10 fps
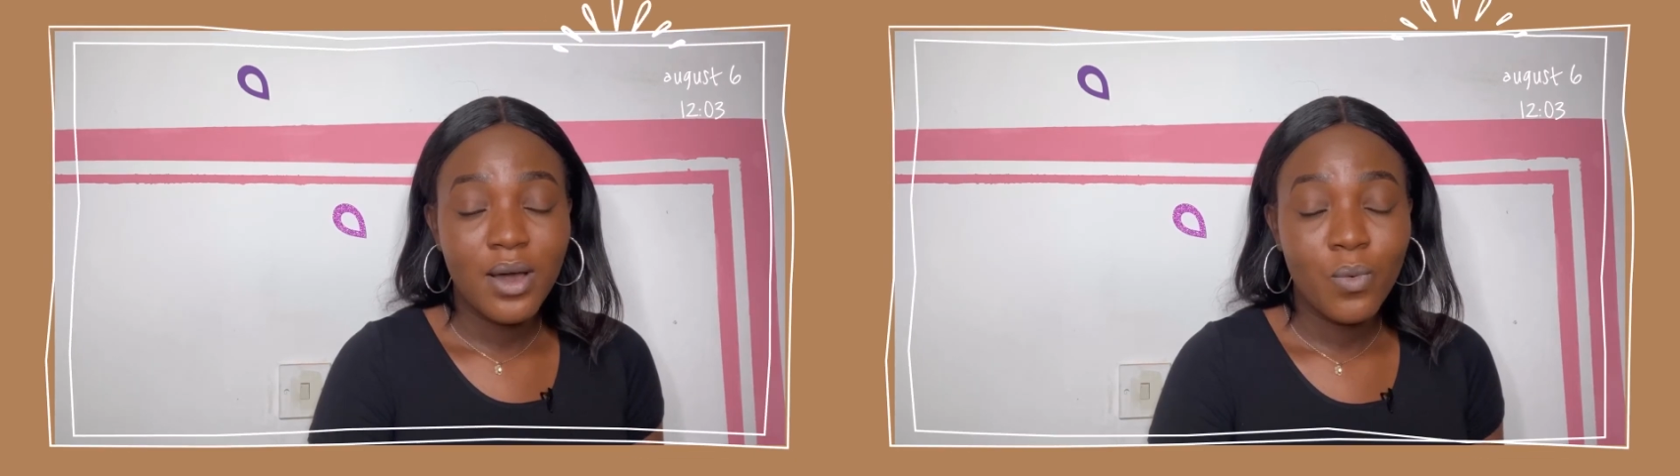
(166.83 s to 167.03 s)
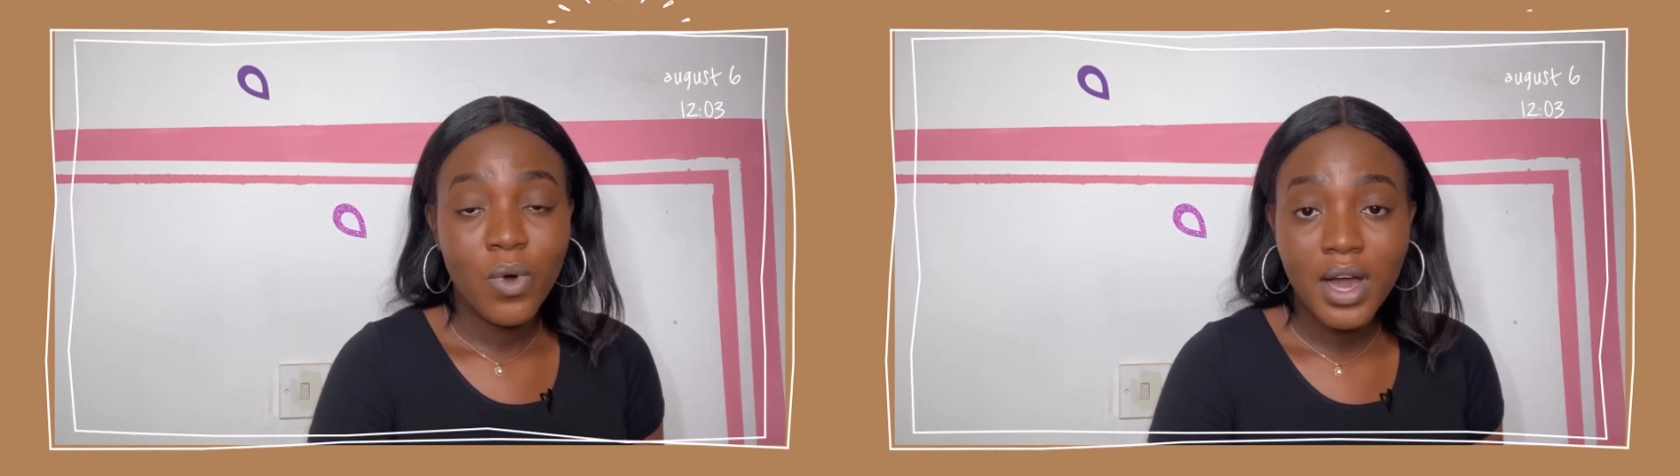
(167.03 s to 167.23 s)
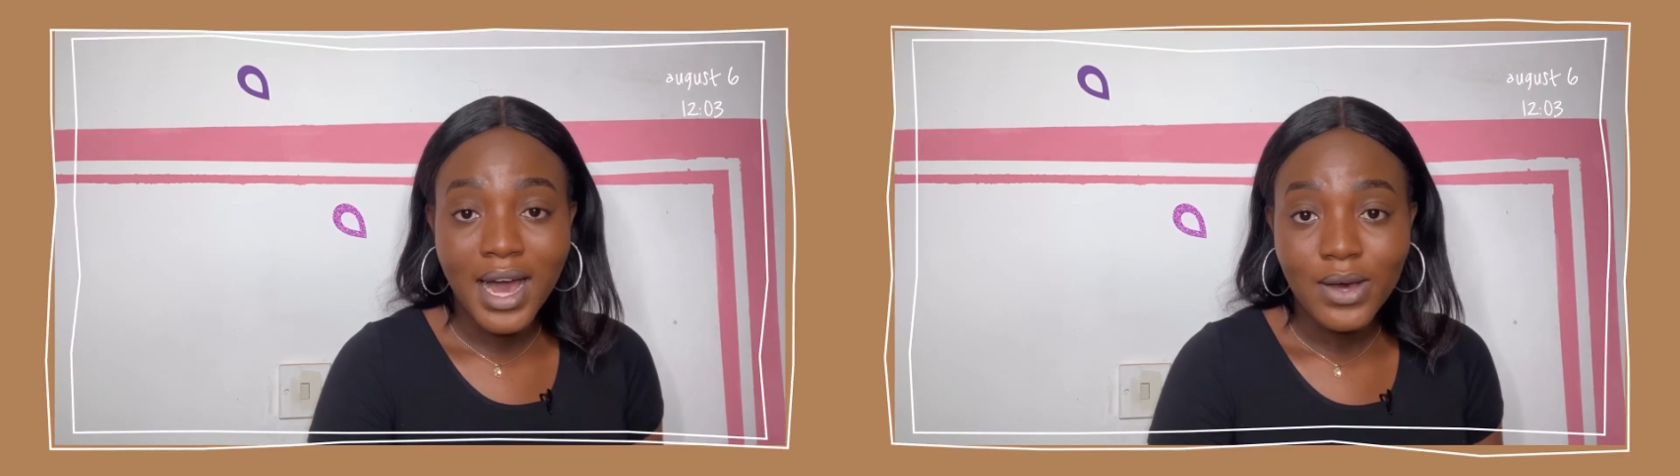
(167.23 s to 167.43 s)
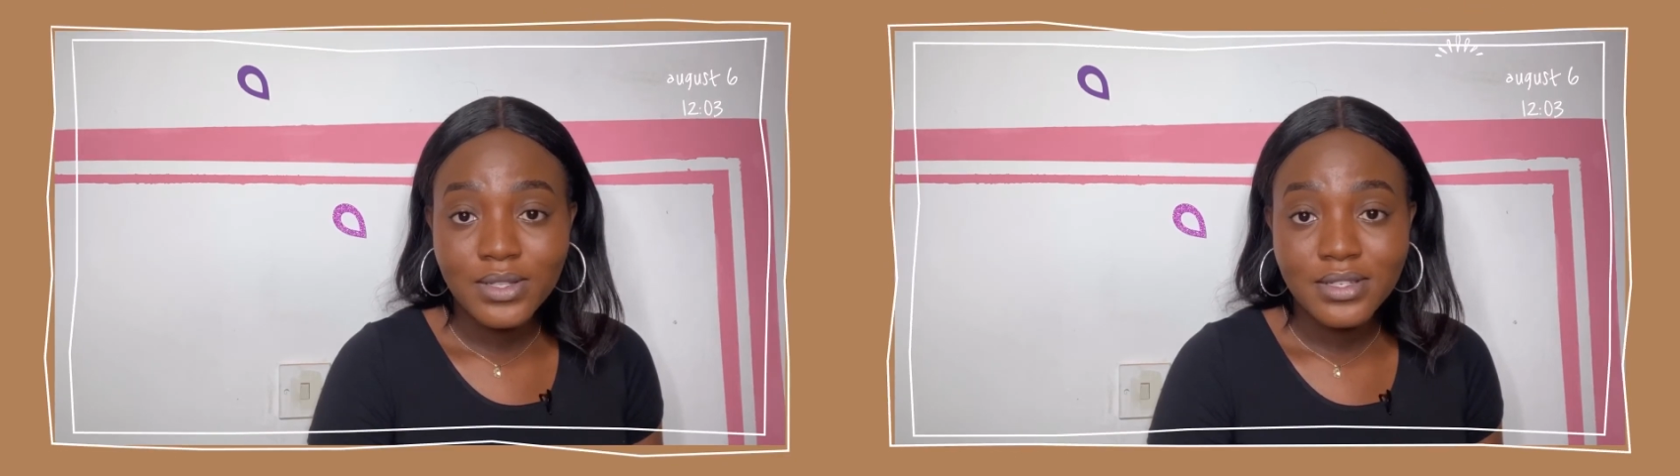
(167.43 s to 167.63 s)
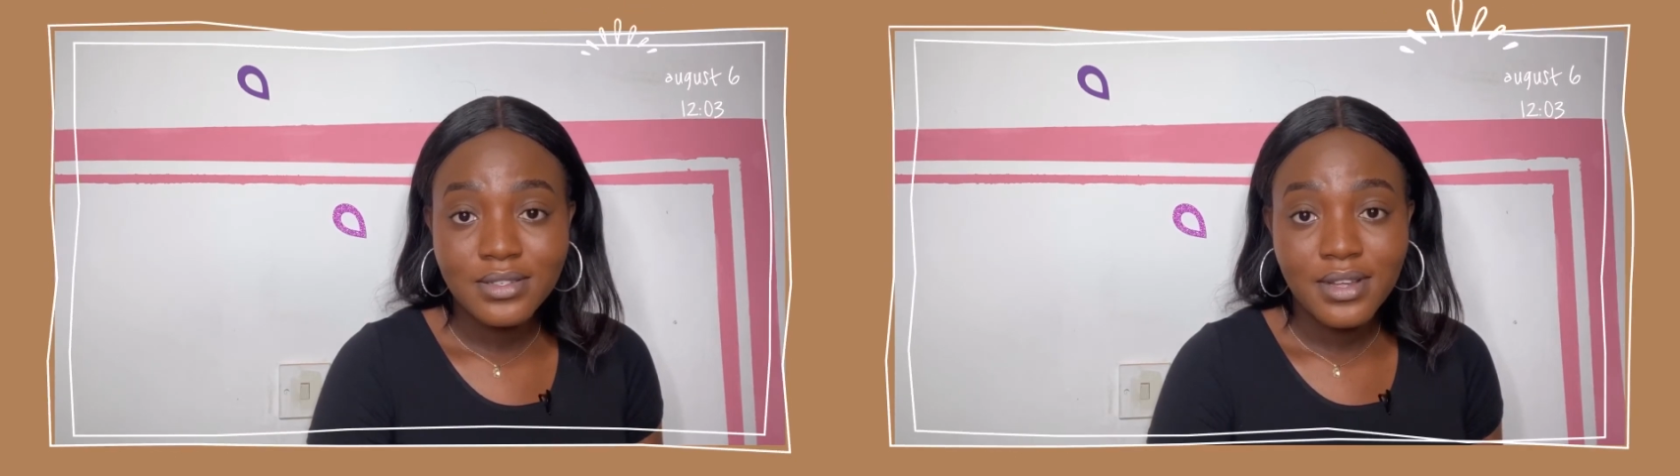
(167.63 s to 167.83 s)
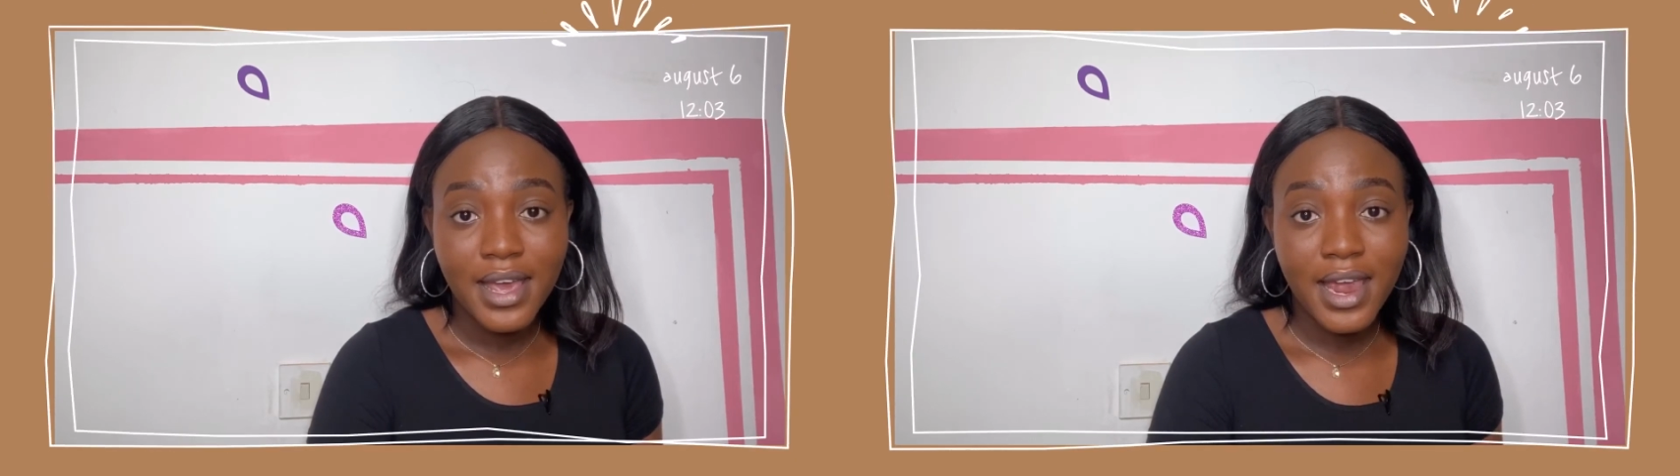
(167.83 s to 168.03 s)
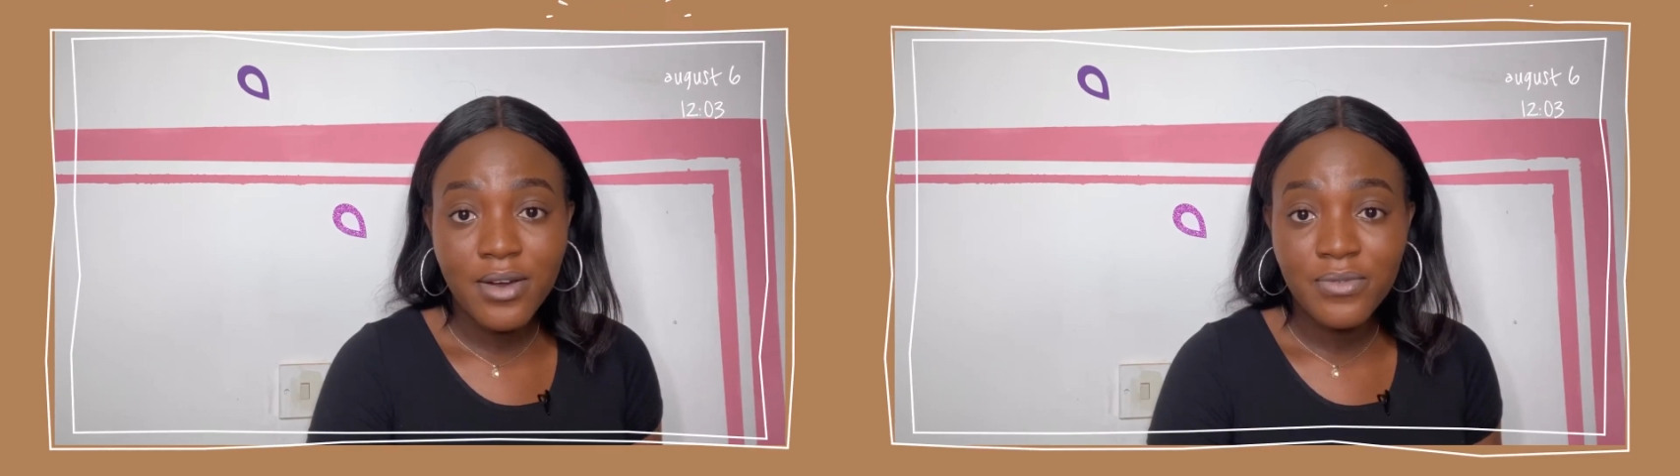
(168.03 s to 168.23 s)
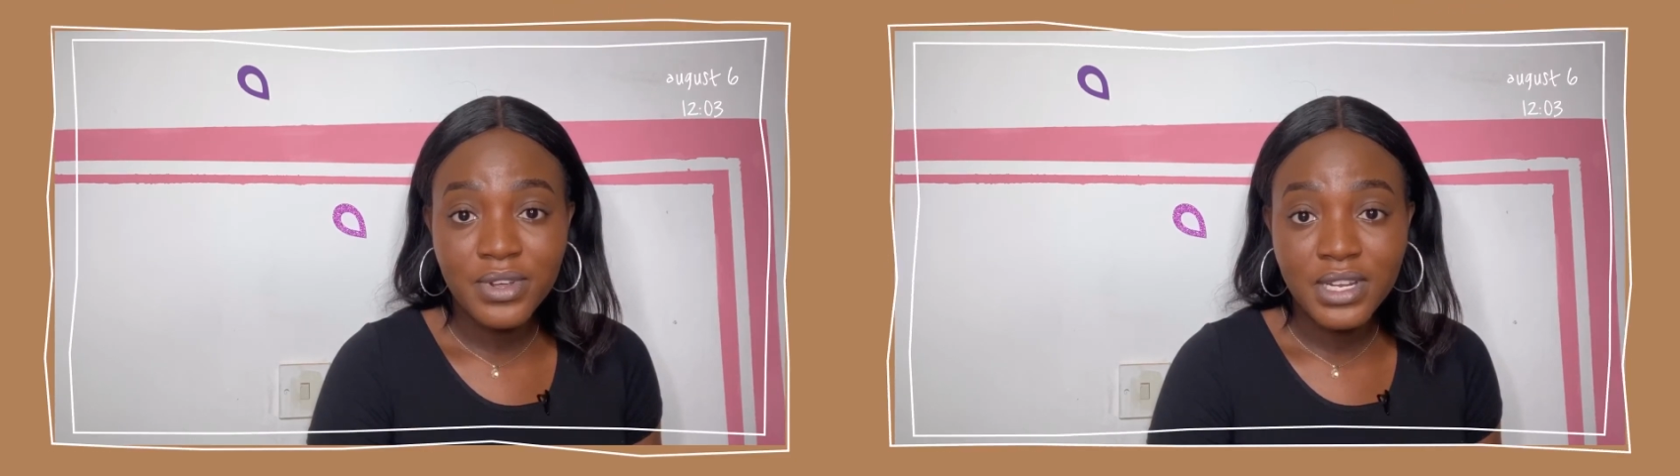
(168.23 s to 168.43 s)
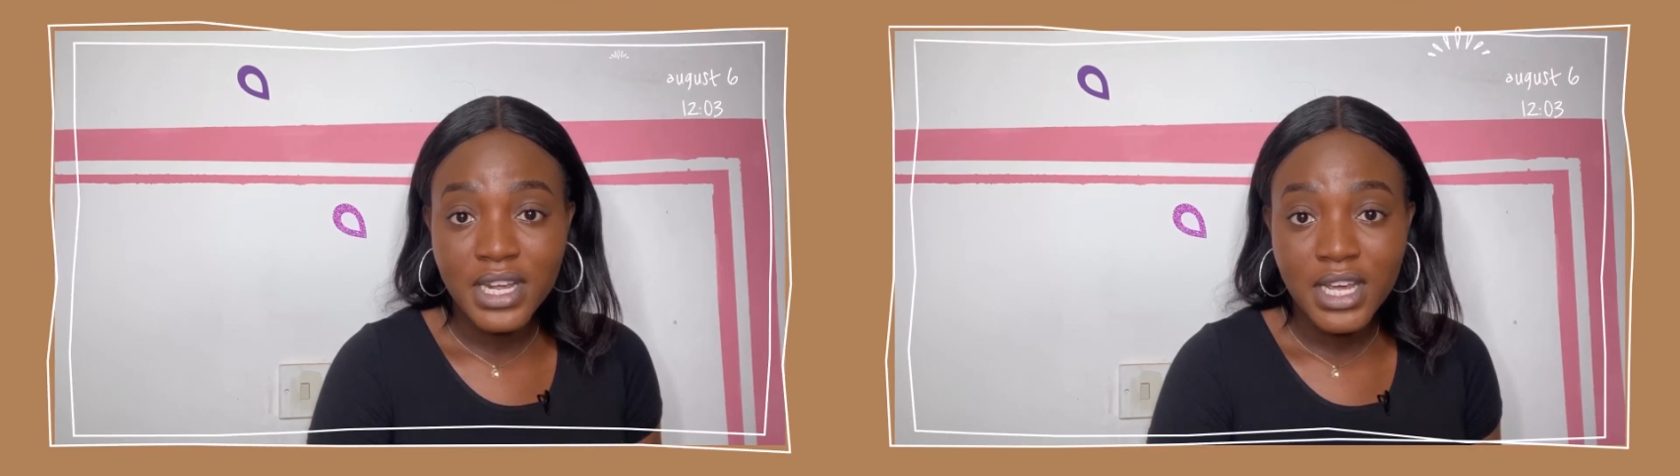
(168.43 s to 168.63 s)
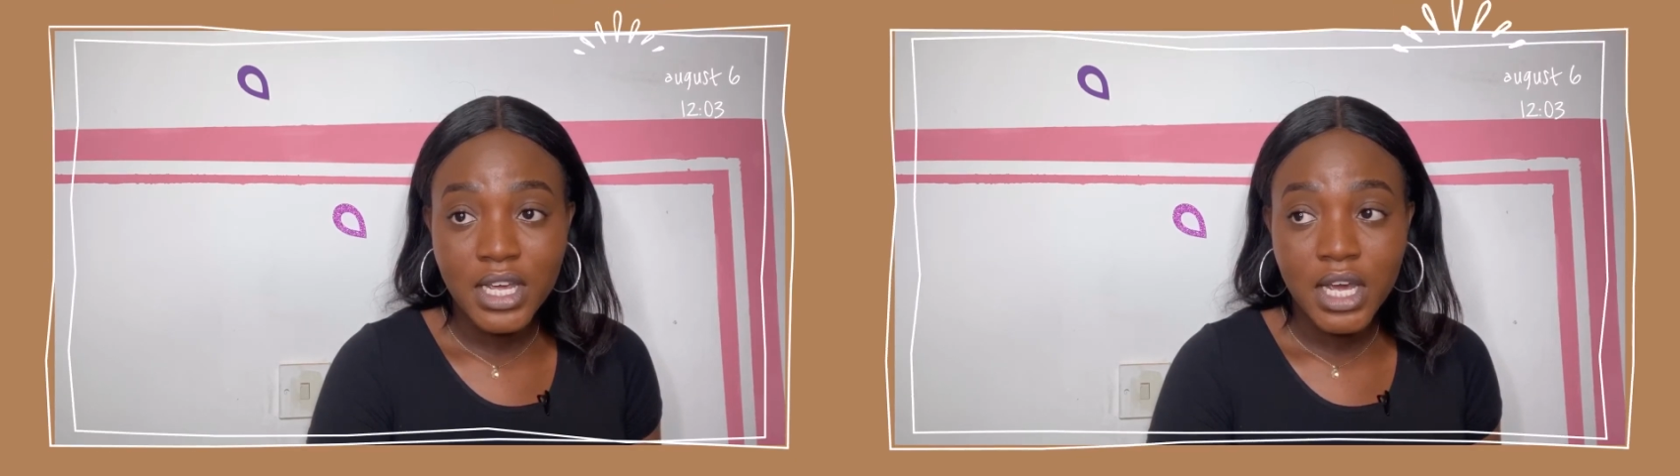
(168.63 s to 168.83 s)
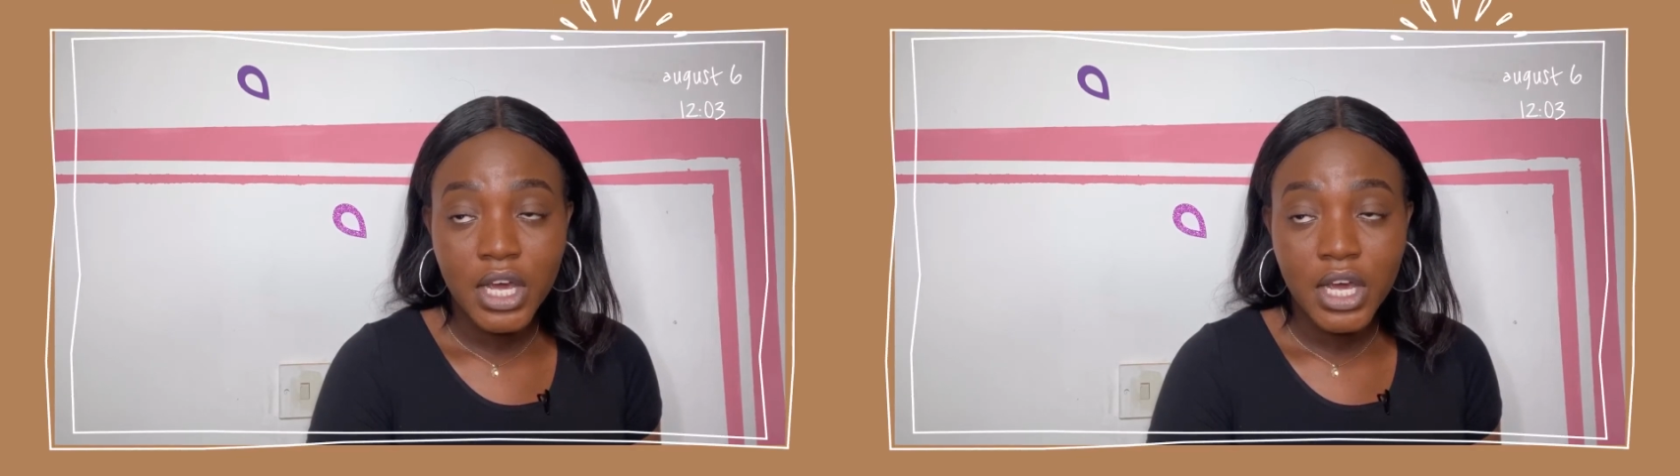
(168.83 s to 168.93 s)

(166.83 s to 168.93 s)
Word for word: workout every day.